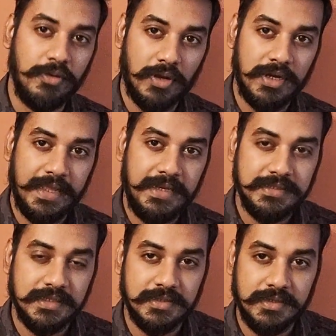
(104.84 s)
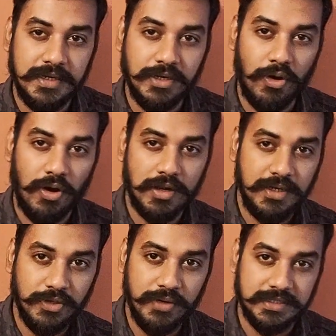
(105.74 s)
you are an Aries ascendant or a
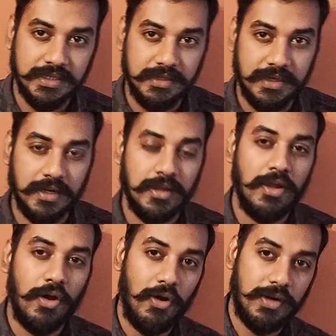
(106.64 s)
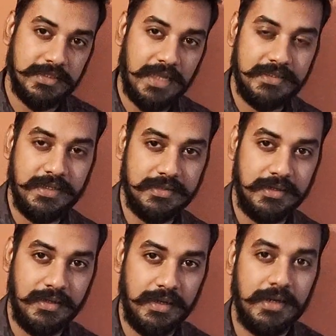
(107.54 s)
Leo ascendant or a Sagittarius
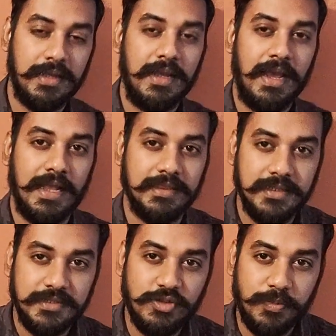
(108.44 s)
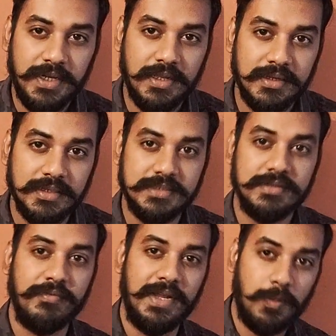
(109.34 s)
ascendant, and this Jupiter
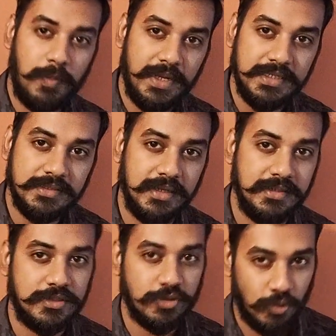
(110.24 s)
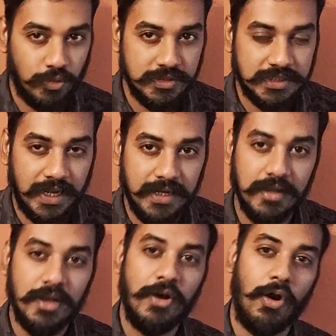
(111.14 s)
is well placed in its own
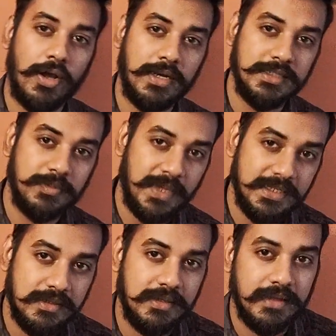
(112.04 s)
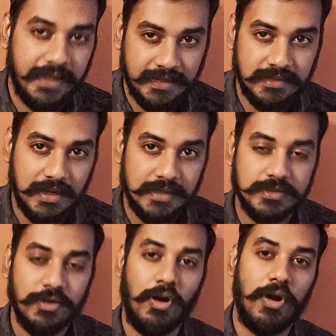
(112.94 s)
sign, or it is placed in
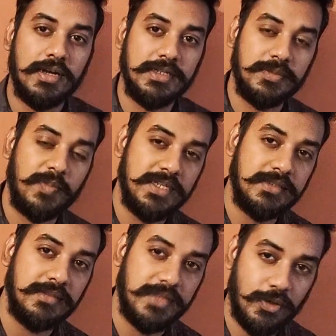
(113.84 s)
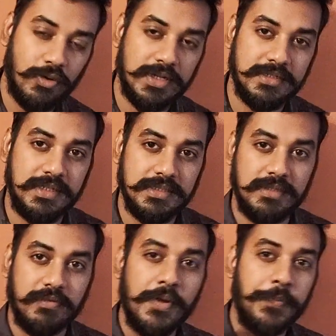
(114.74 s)
Kendras, or it is placed in Trikonas, that is the